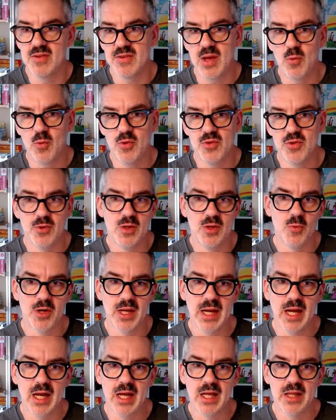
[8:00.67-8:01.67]
I wasn't really
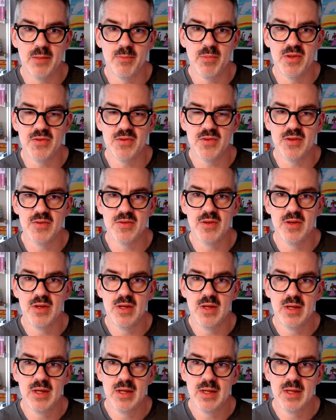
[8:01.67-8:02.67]
working on the business.
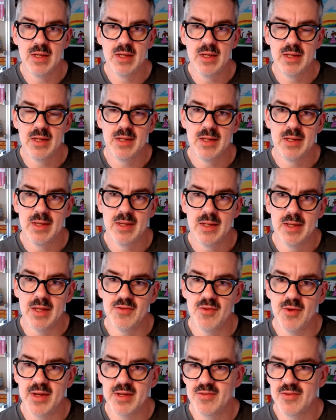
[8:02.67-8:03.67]
And
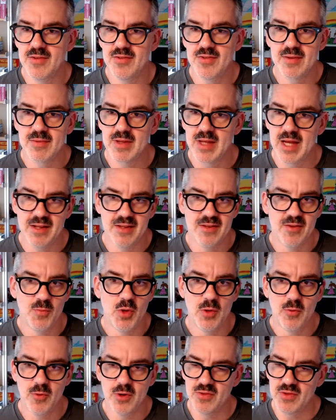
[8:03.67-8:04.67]
so I just got to this
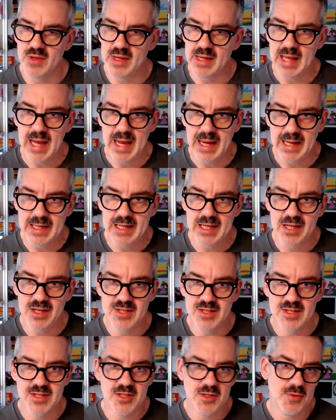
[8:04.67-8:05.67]
point where I was like, I need
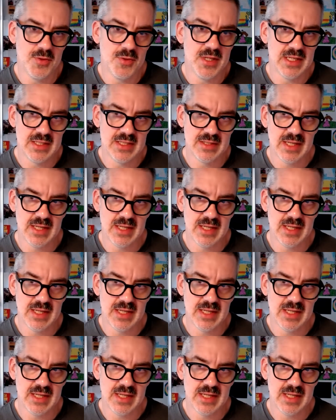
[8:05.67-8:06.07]
to do this.